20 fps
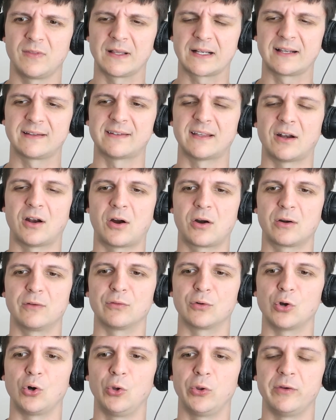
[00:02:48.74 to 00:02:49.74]
Like I said, a heart
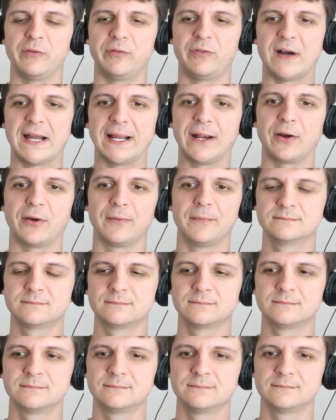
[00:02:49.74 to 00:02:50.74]
of golden fire.
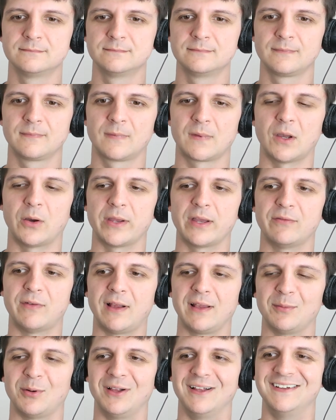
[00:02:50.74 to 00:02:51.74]
Oh yeah,
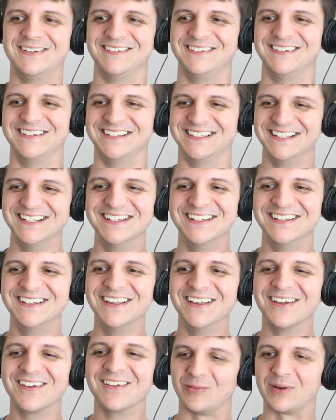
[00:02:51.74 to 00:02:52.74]
volleyball.
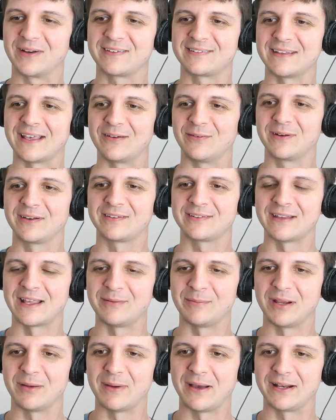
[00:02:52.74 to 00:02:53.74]
What is that? What is this
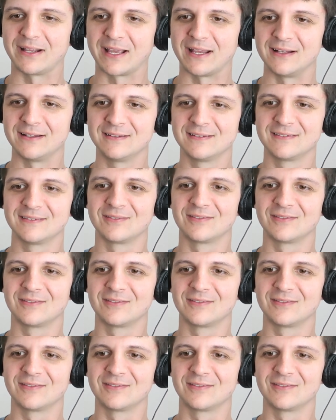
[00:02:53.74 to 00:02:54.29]
anime about again?